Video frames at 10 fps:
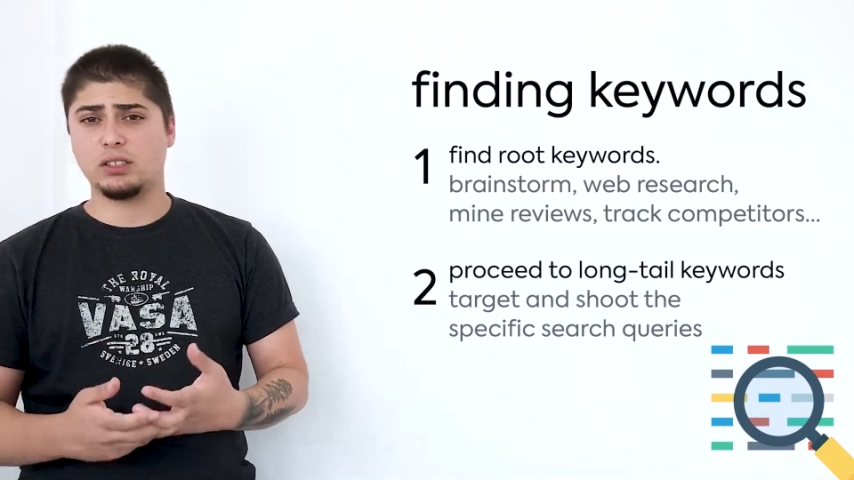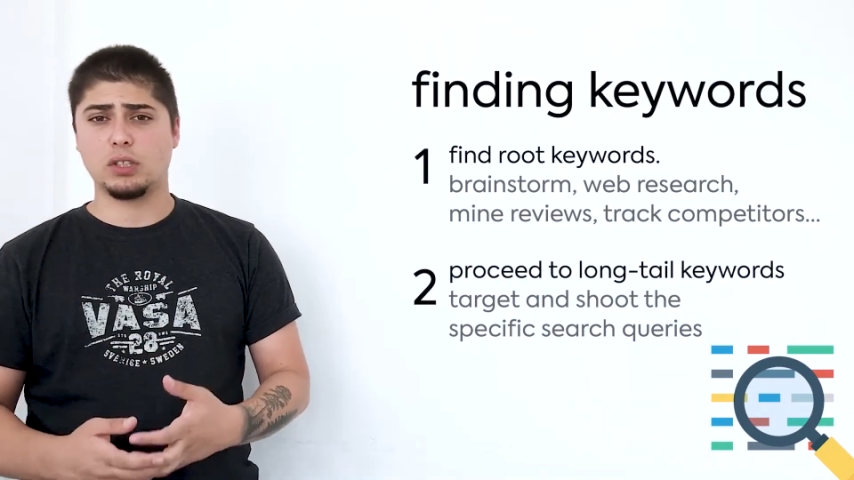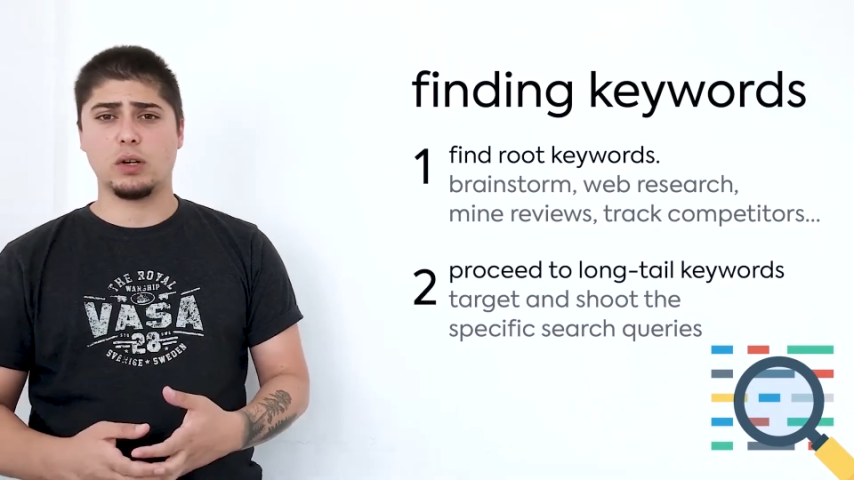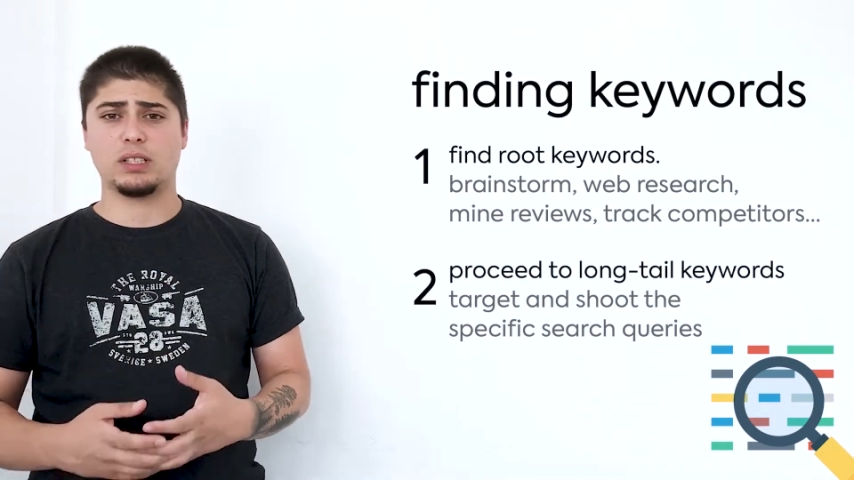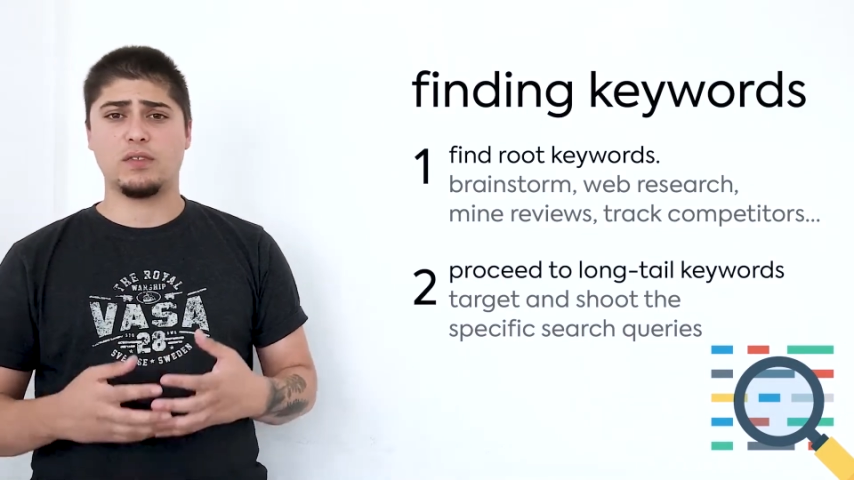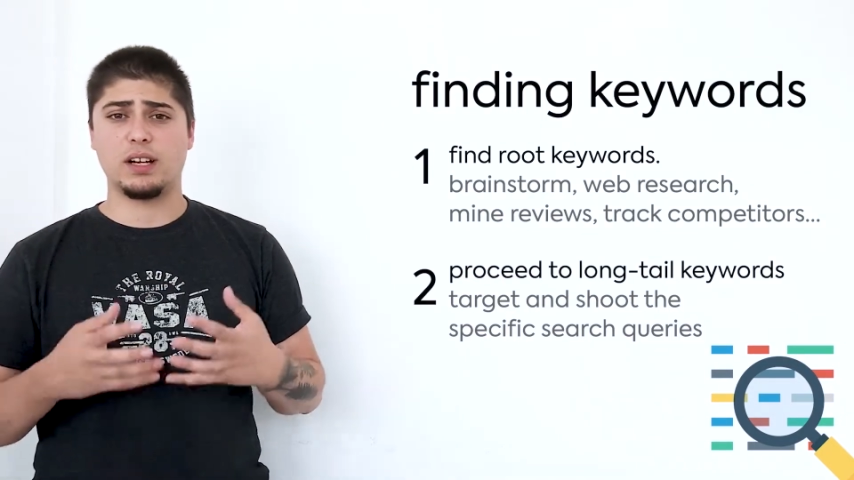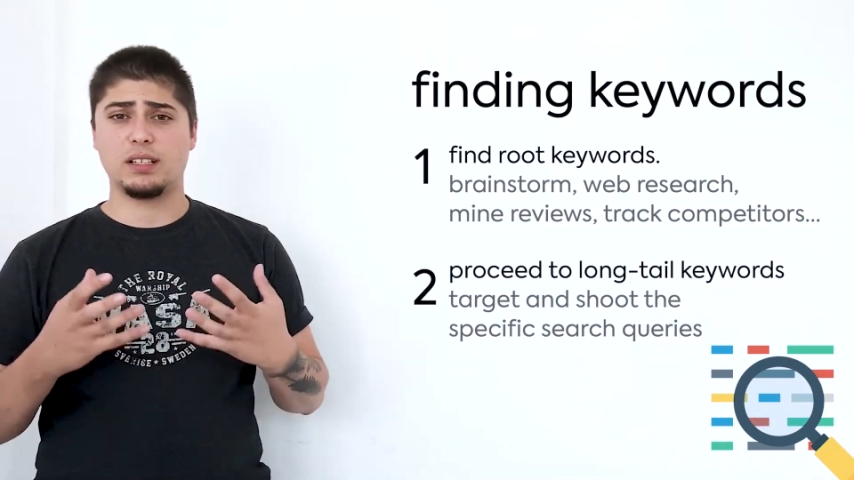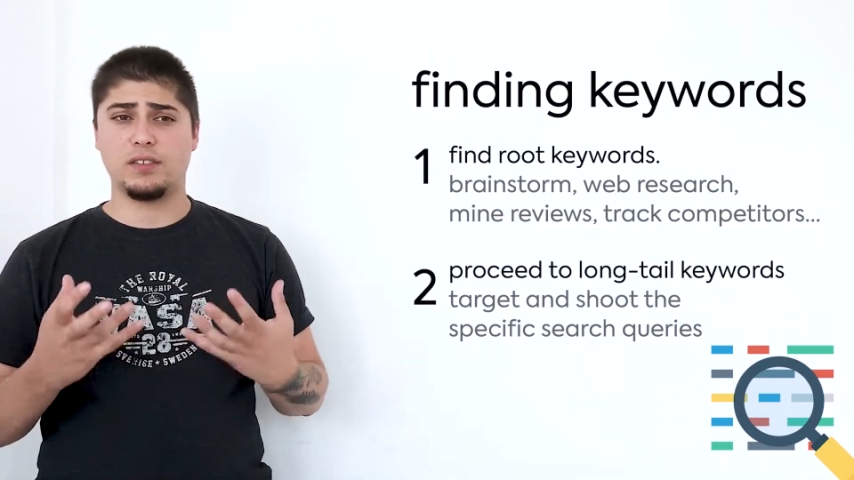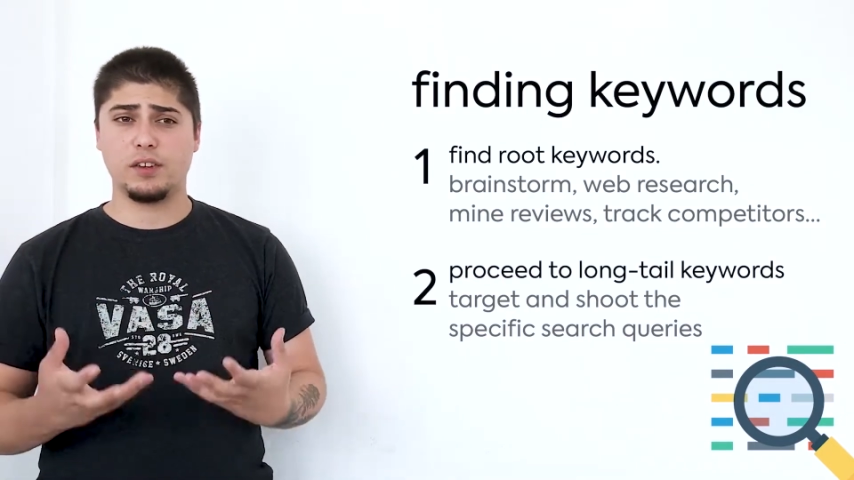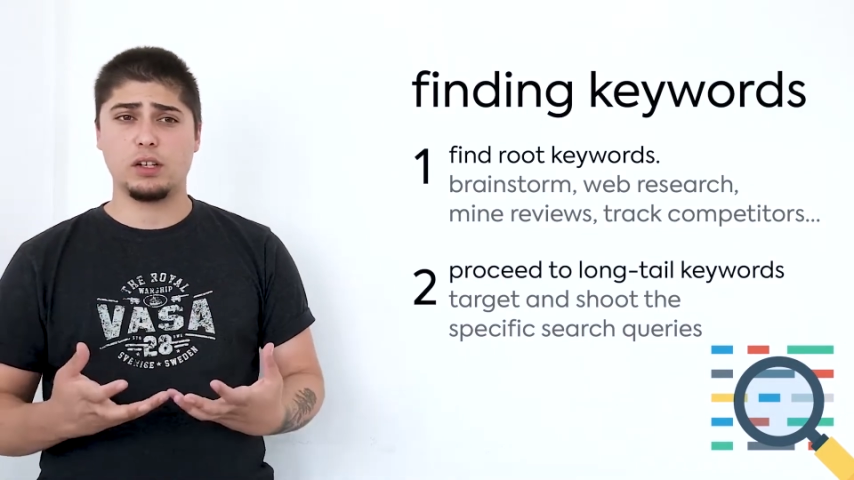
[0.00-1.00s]
so it's very
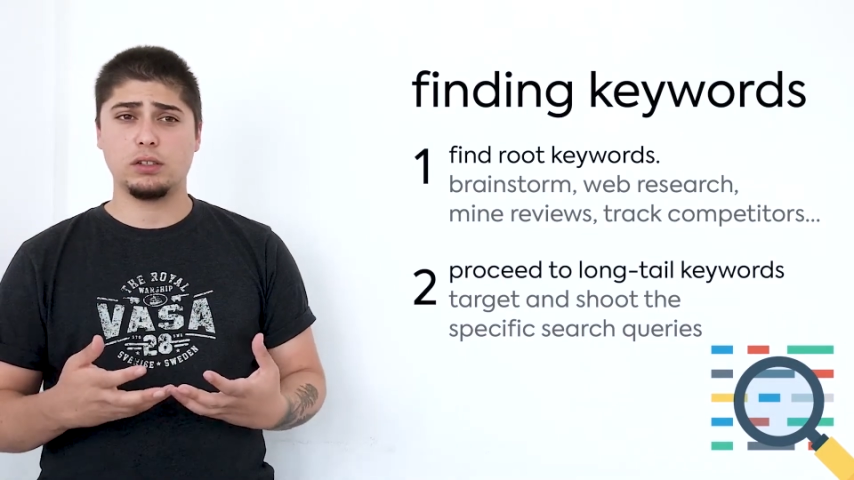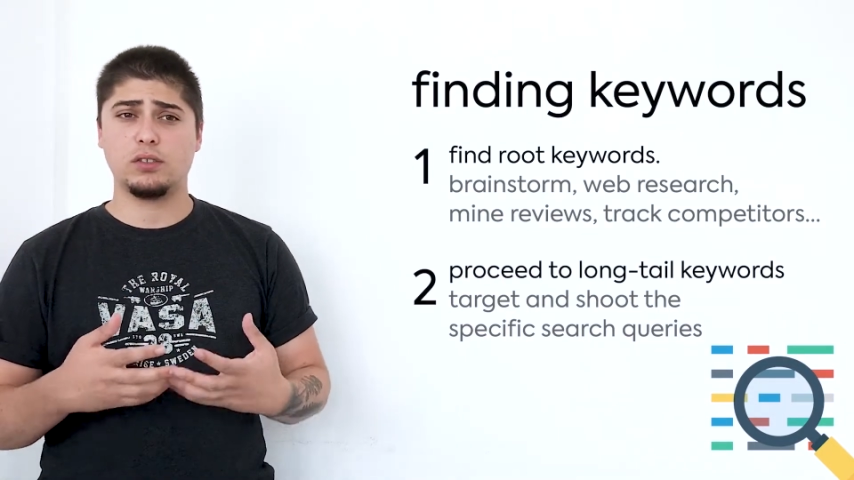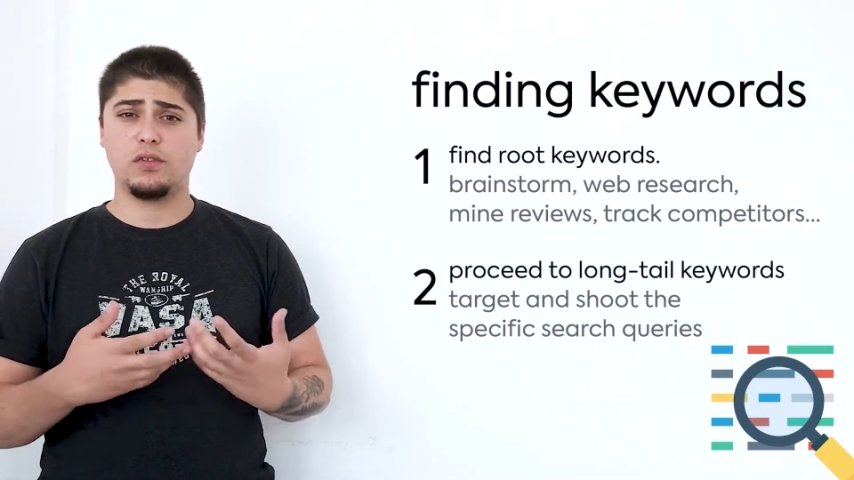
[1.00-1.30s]
difficult